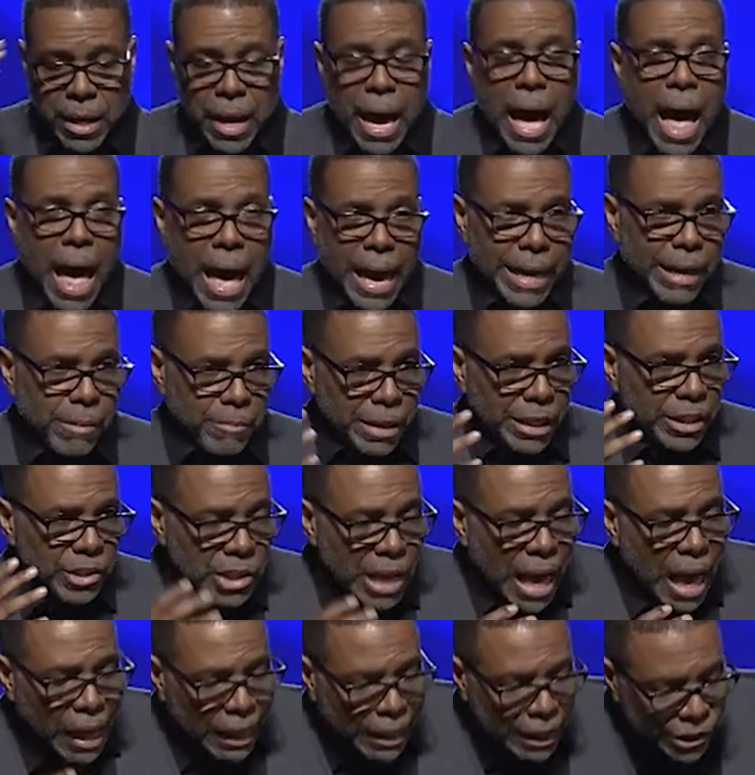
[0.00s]
I am
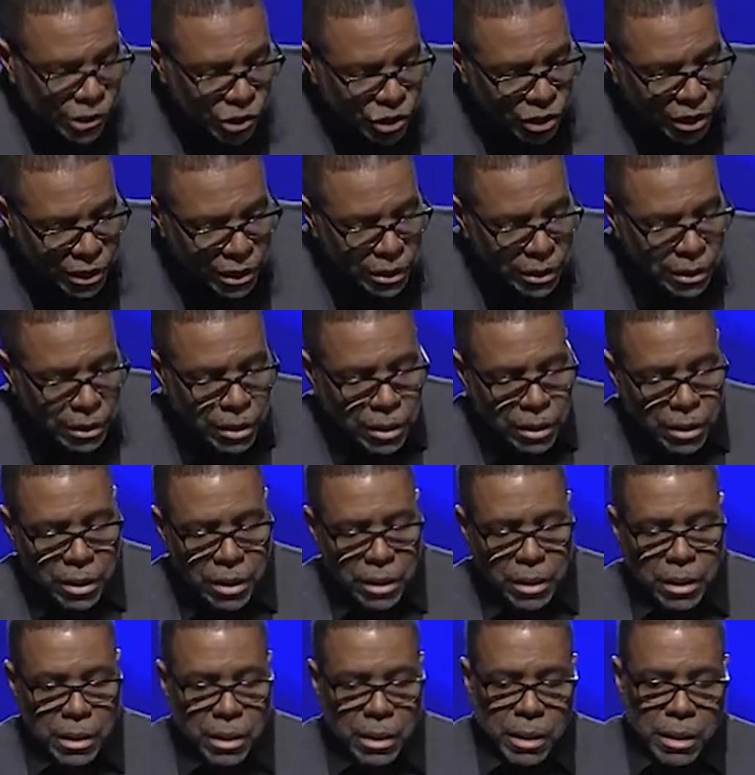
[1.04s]
acknowledging
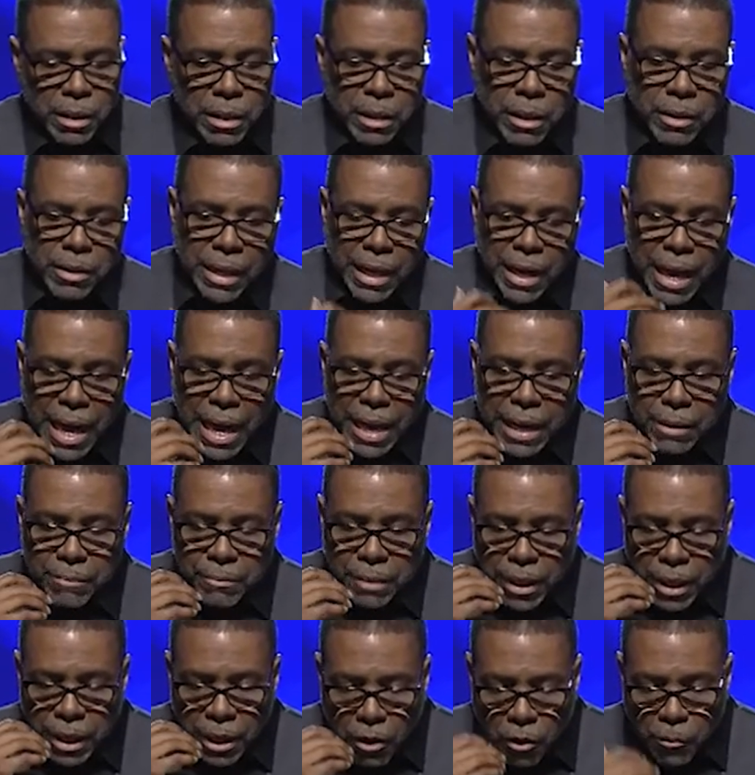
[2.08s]
that I am
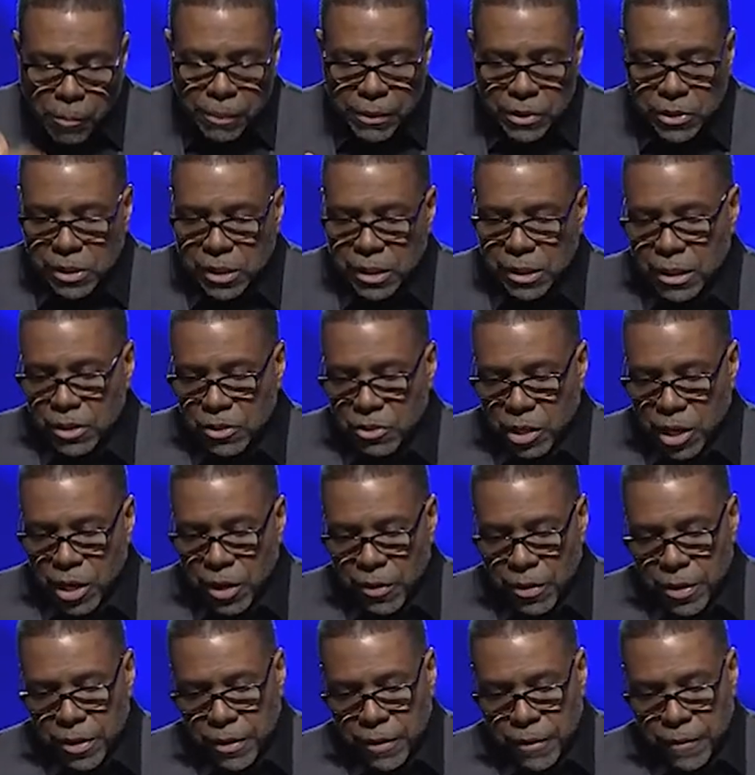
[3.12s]
helpless in this
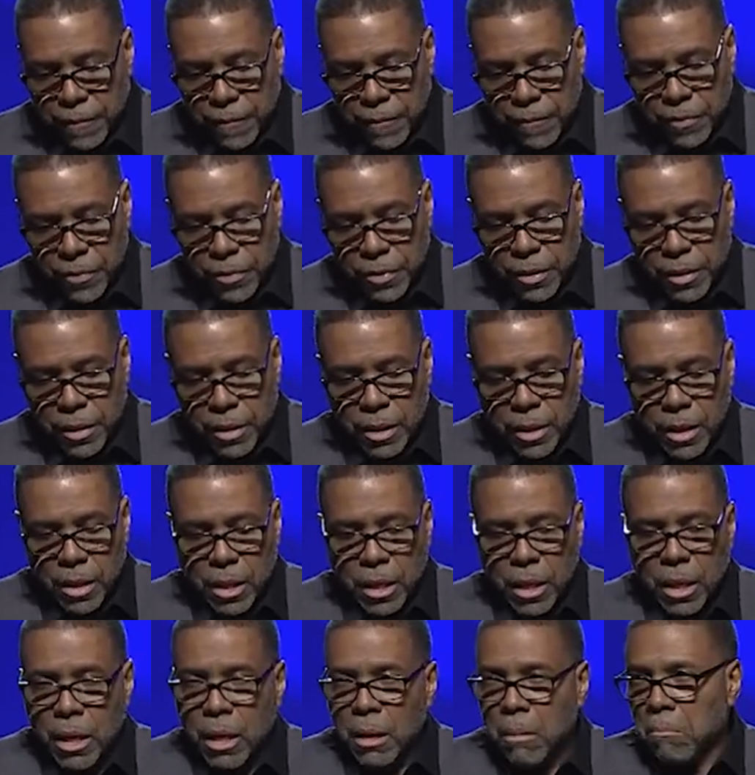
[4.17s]
area.
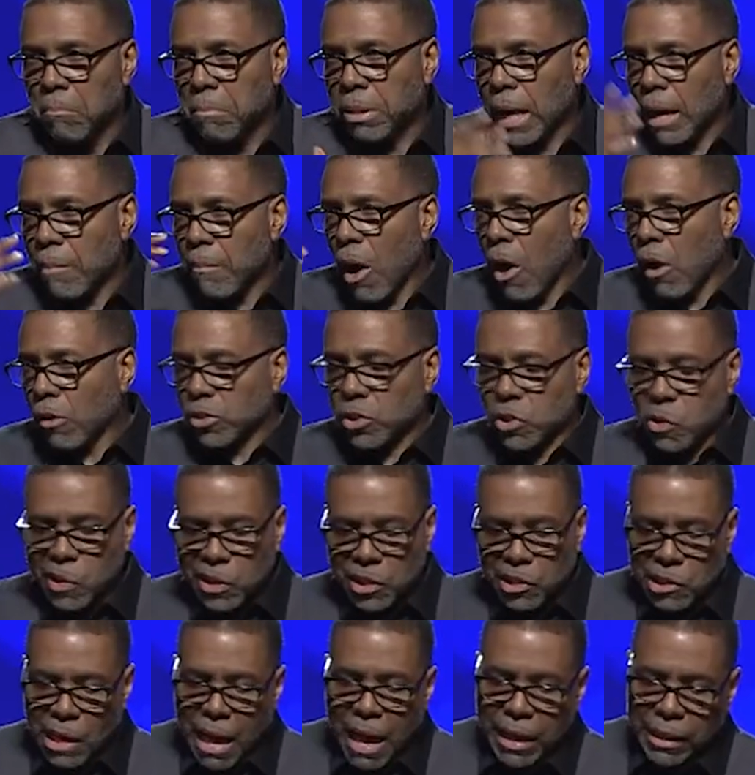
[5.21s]
But I'm also
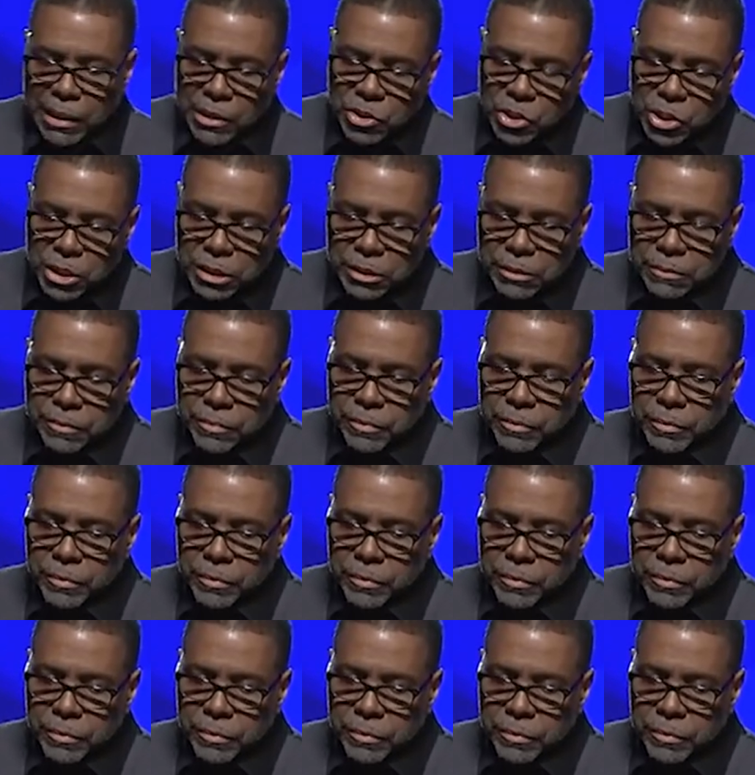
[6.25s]
acknowledging